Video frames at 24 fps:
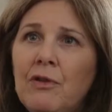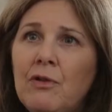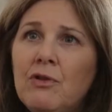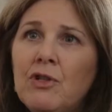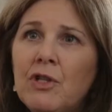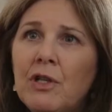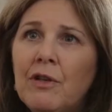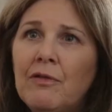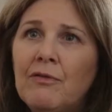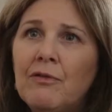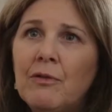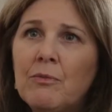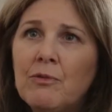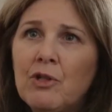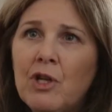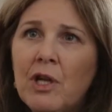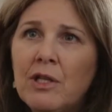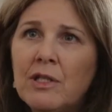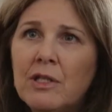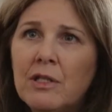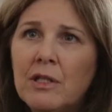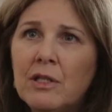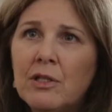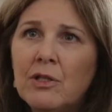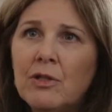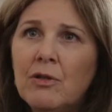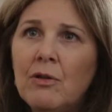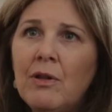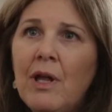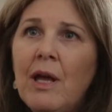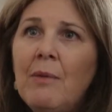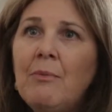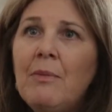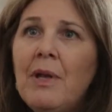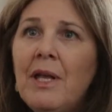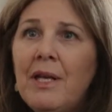fugitive from justice, so
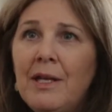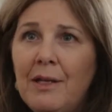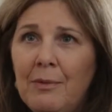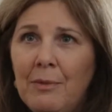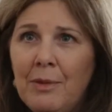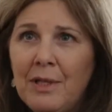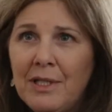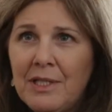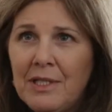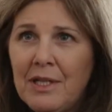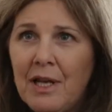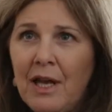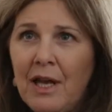that made it a bit